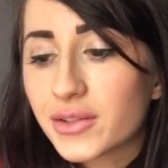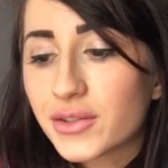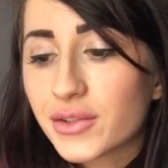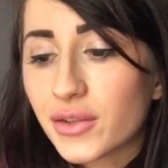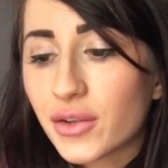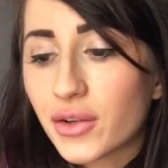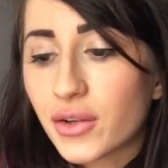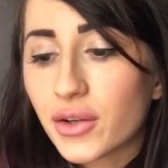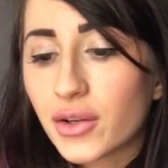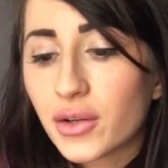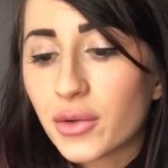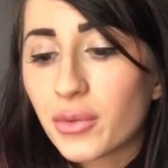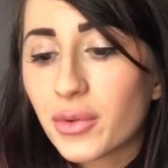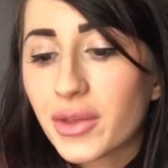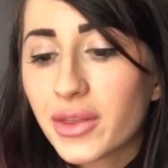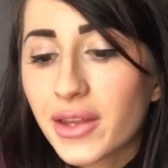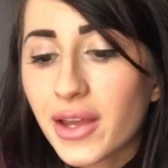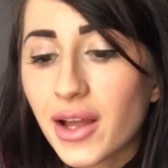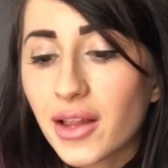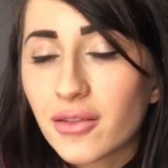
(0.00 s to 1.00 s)
So
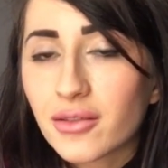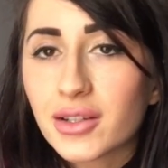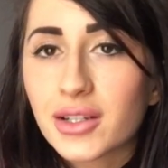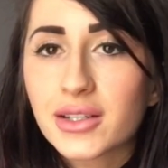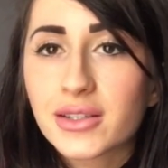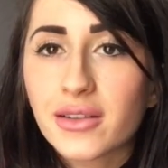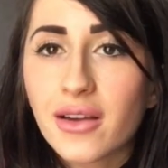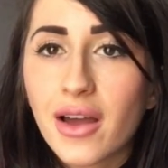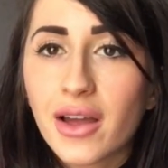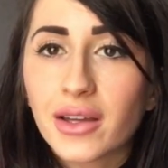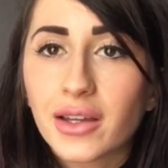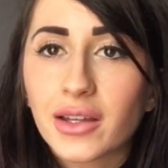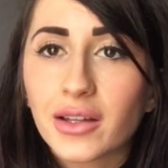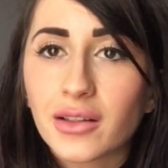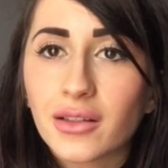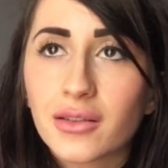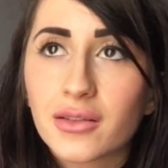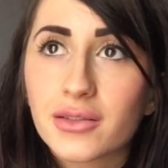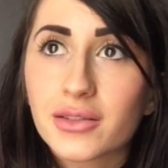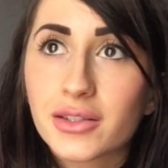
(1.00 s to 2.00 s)
with calorie
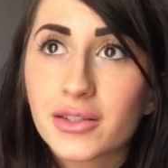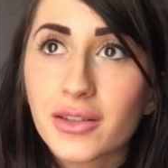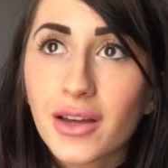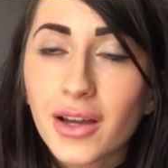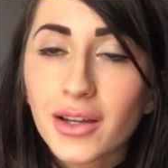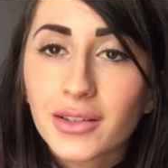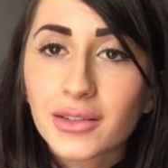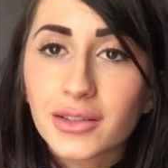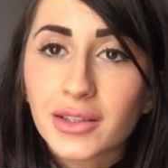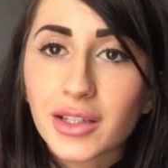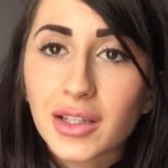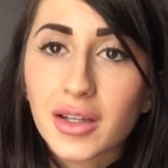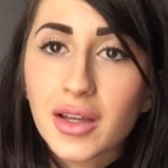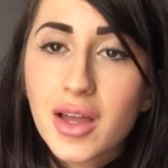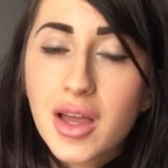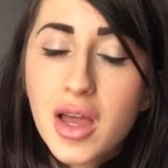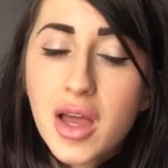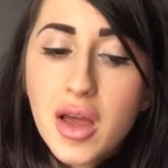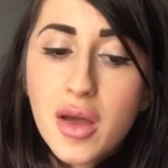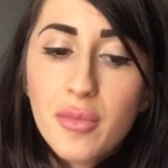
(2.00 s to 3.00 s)
cycling,
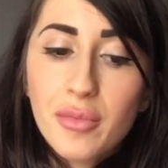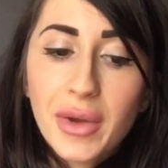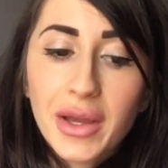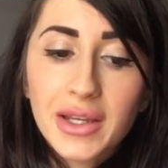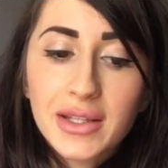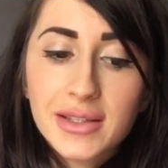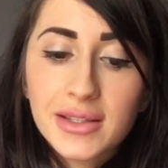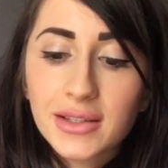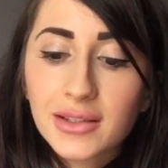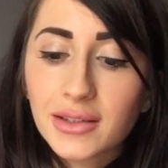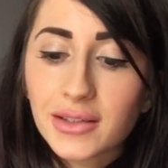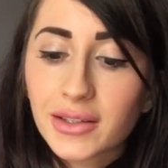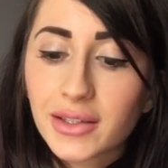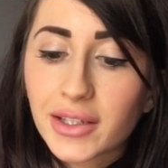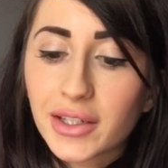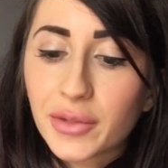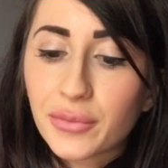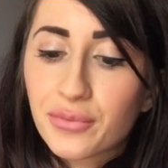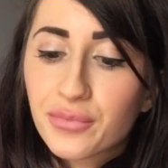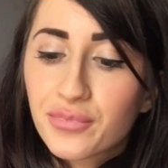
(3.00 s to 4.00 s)

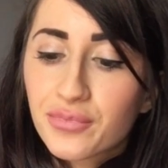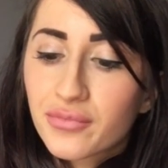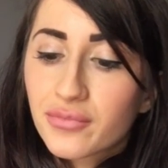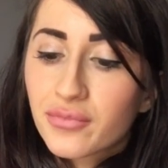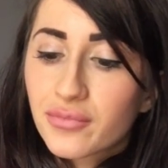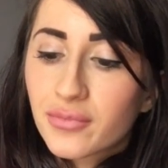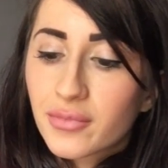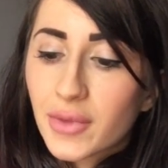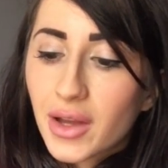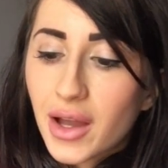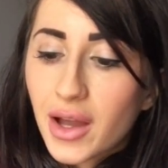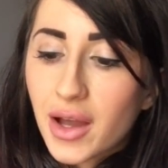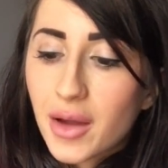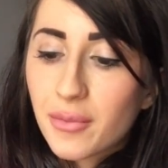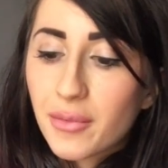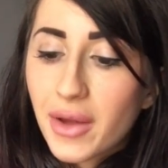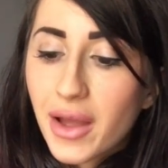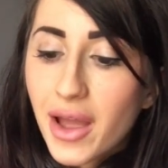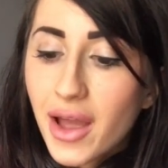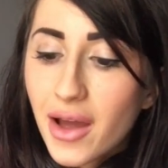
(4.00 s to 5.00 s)
basically
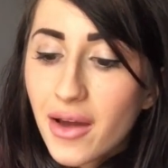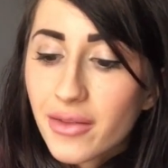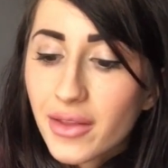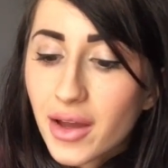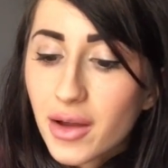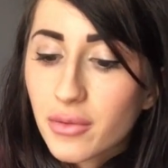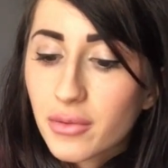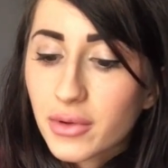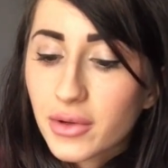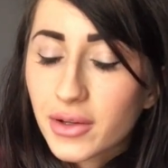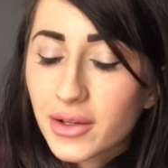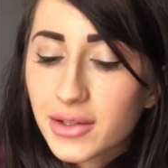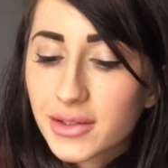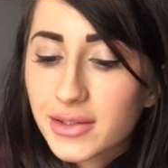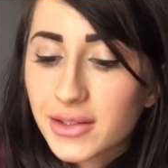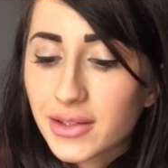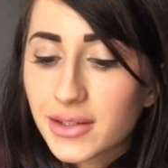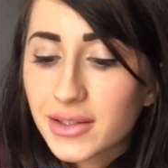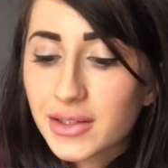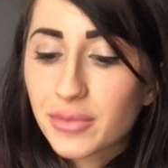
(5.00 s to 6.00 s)
how that works
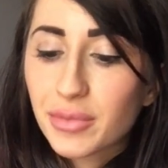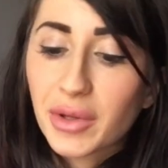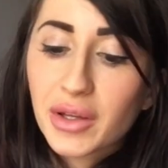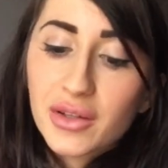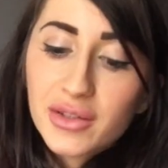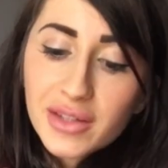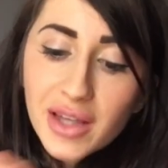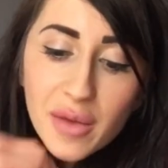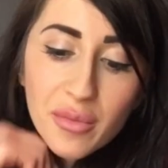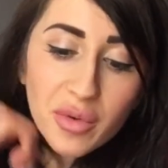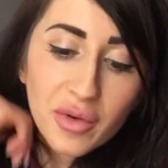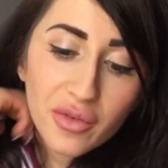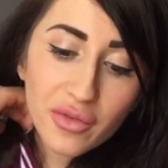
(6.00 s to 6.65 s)
is, because I